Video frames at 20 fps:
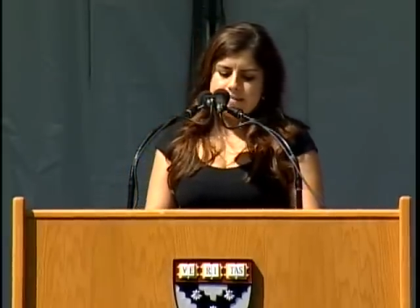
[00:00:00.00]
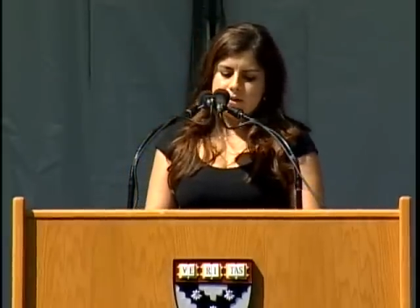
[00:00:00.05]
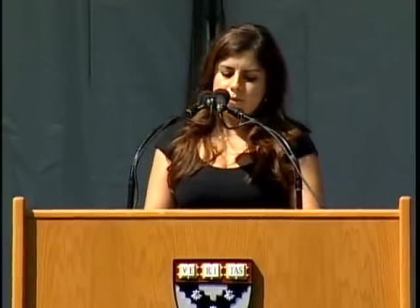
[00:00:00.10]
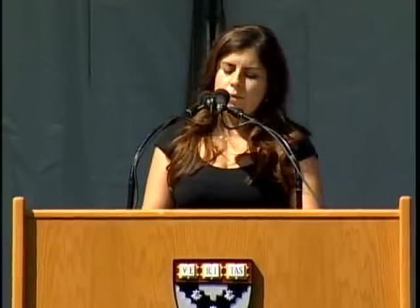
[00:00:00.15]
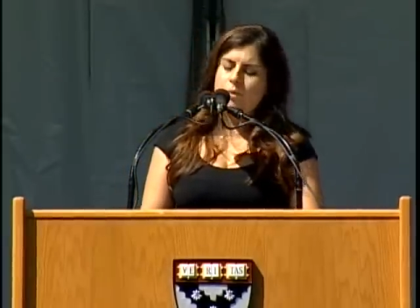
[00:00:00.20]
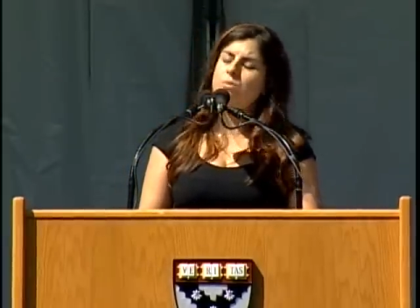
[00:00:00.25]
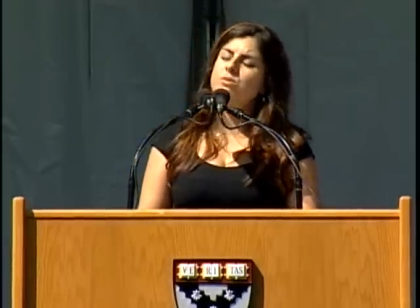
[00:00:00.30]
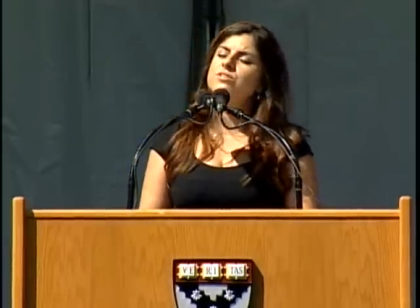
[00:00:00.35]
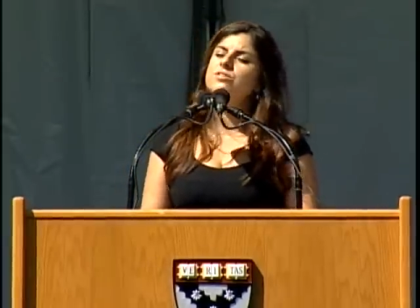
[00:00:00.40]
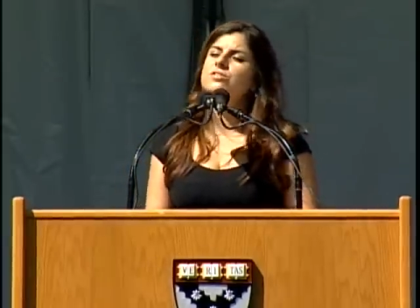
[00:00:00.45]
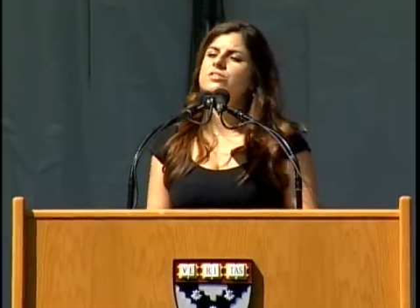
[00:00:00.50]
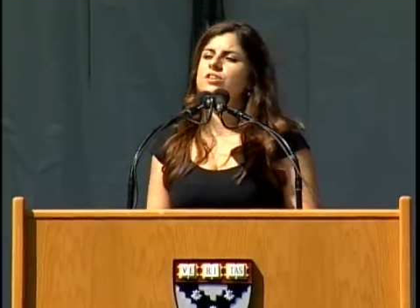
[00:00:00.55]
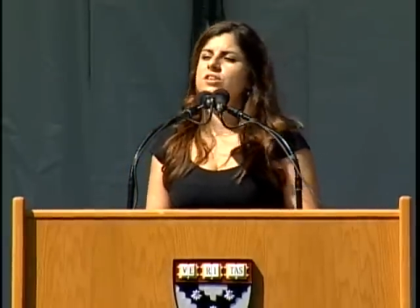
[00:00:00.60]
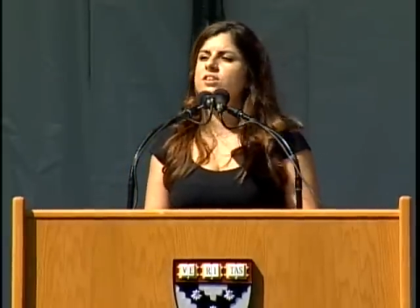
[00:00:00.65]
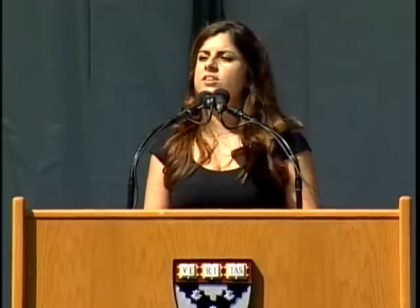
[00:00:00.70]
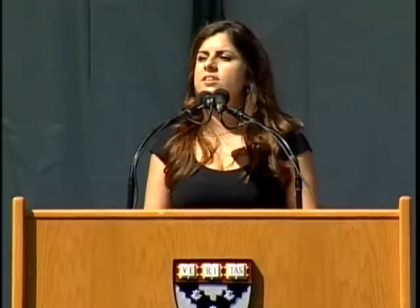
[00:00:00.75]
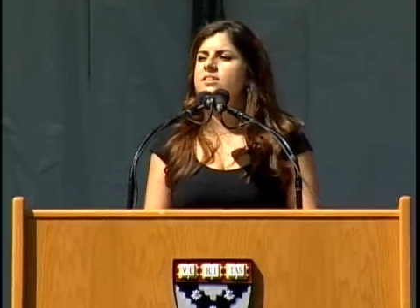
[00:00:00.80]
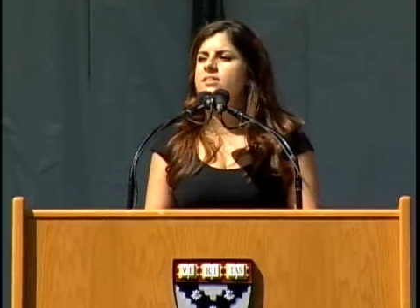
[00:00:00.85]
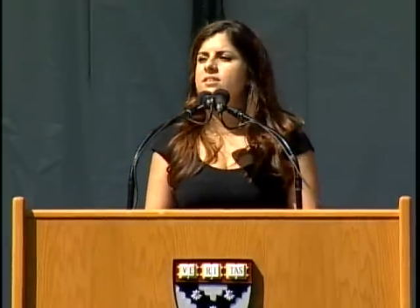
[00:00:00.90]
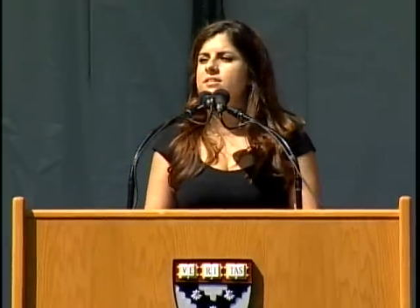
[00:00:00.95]
We will do
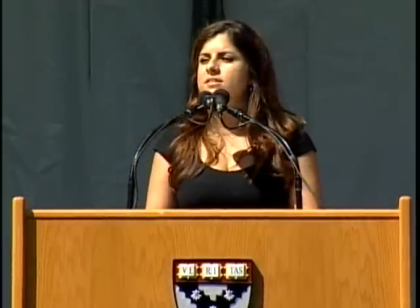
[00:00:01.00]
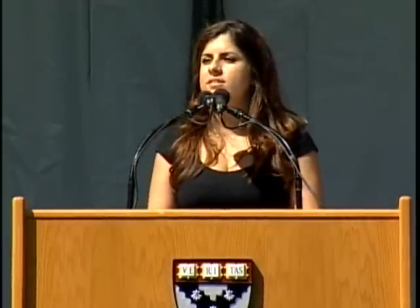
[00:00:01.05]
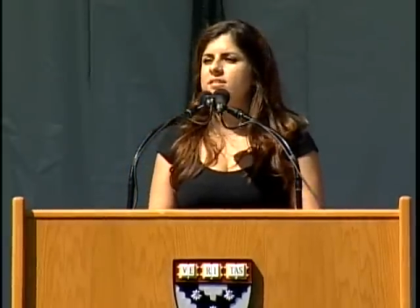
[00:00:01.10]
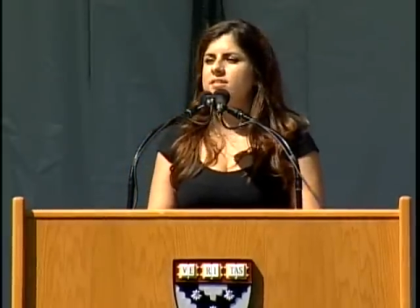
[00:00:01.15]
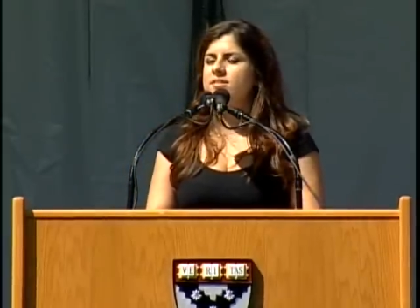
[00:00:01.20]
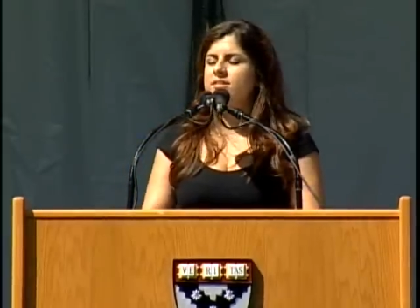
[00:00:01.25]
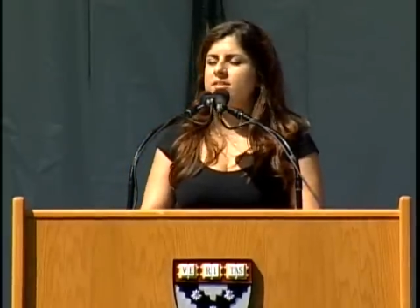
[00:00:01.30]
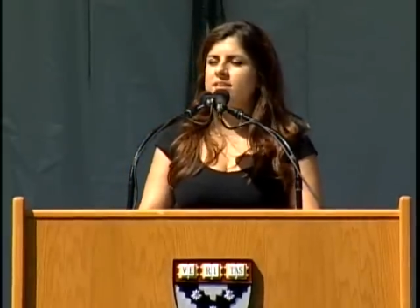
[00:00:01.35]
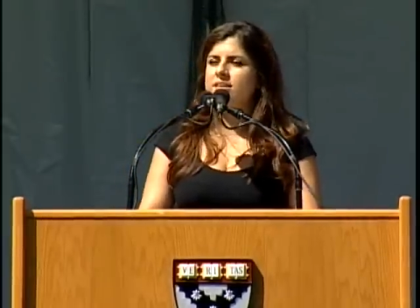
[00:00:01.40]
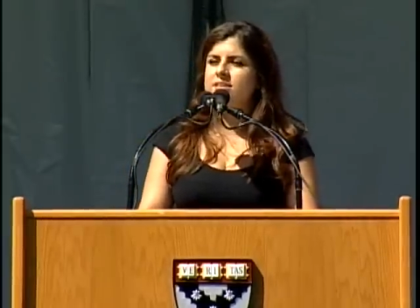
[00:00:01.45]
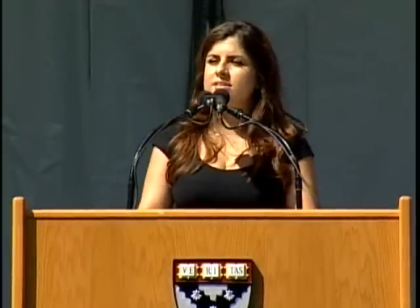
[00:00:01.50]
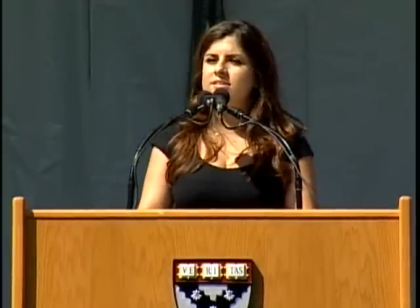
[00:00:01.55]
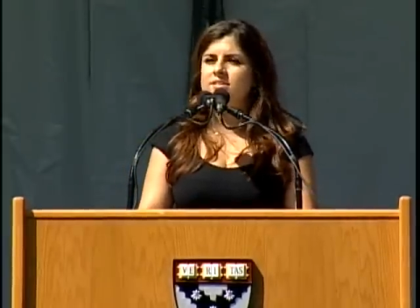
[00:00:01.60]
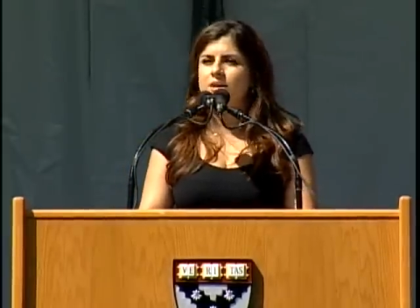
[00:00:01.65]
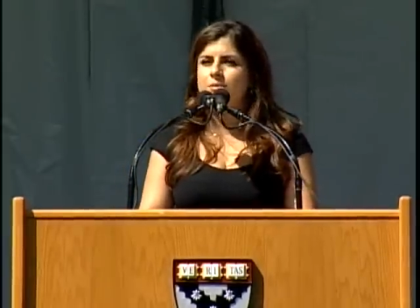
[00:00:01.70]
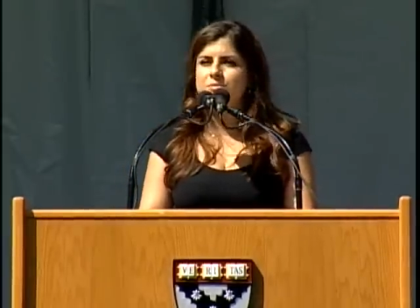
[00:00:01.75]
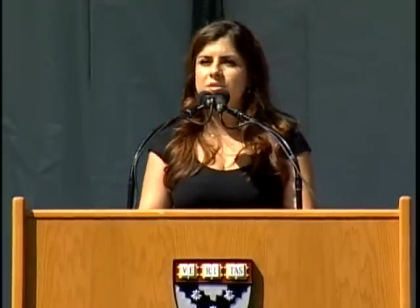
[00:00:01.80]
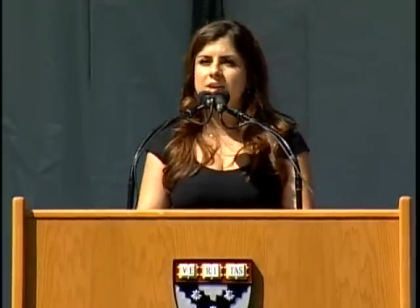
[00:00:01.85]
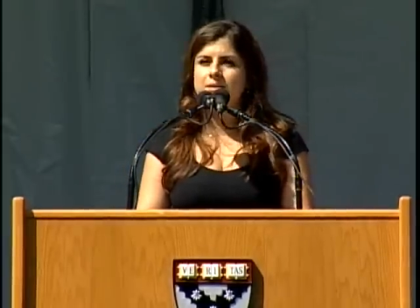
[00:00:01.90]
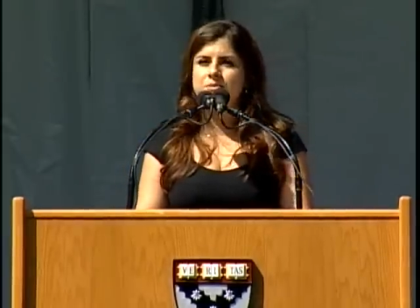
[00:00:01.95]
good, and
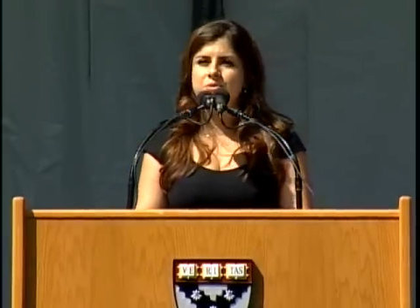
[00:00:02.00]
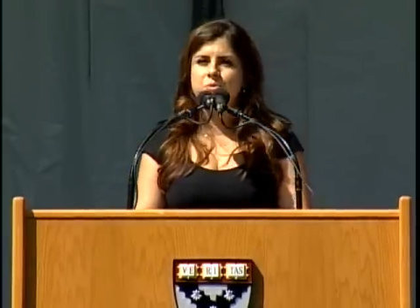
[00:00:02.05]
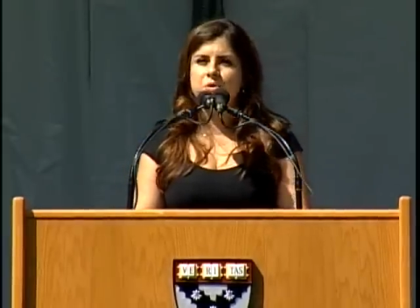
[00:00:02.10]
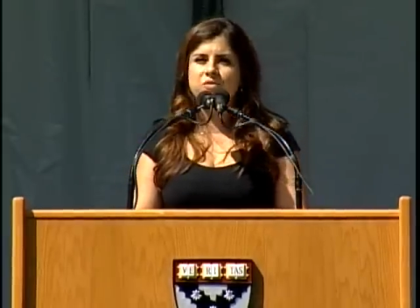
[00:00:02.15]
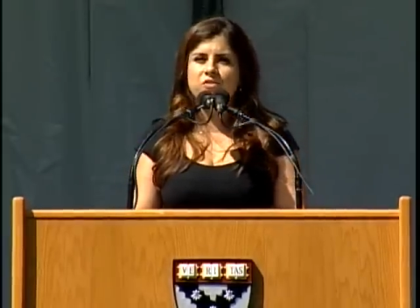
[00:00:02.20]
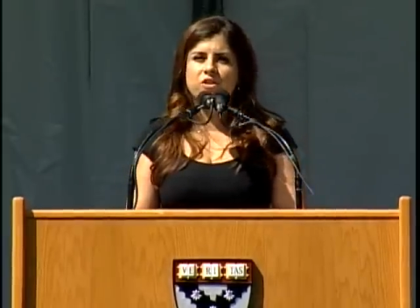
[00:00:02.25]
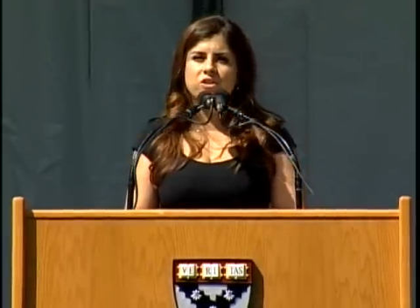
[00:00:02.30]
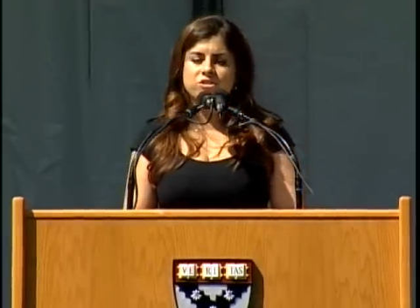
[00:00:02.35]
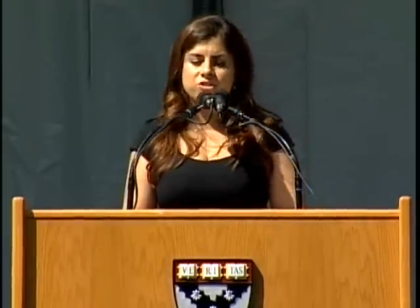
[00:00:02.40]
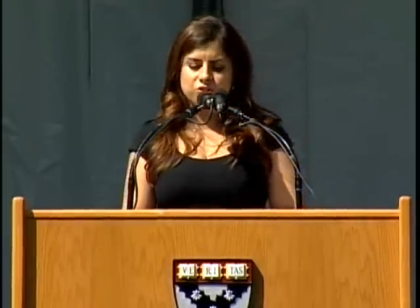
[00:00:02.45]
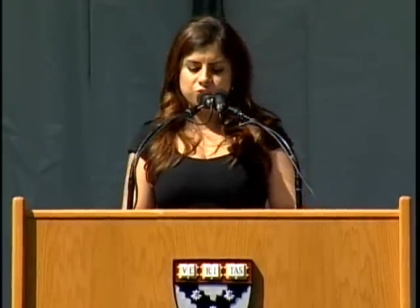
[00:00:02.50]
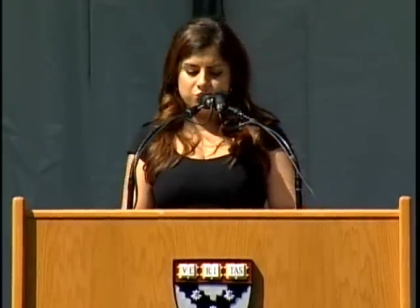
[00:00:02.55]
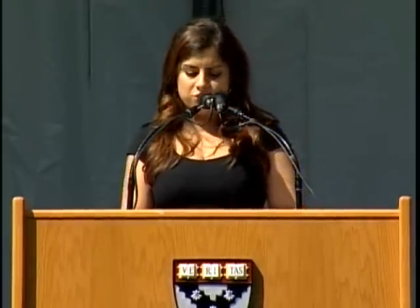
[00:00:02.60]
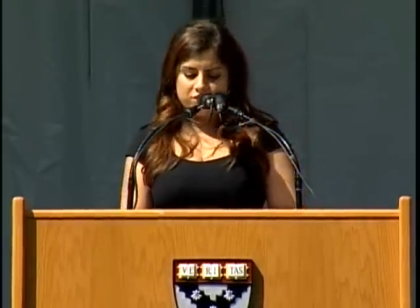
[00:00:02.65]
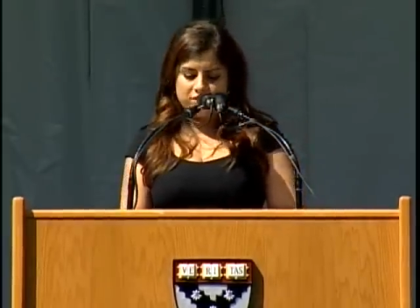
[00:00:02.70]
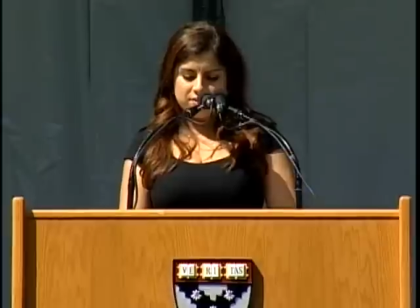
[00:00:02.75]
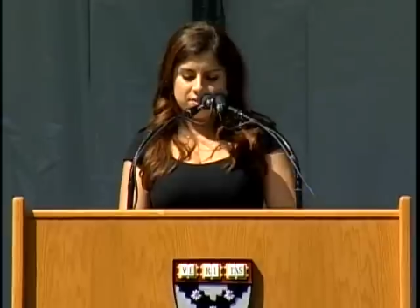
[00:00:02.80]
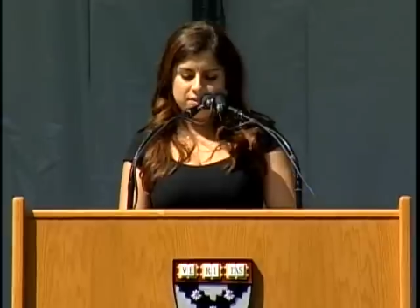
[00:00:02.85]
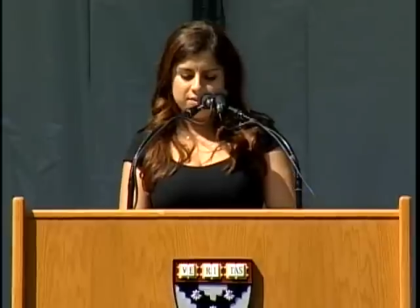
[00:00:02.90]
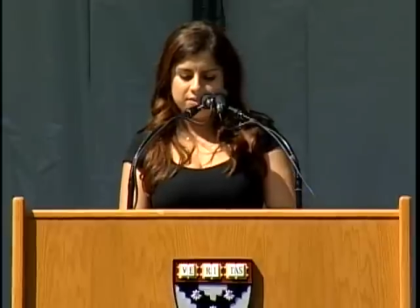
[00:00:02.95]
sometimes we'll fall short.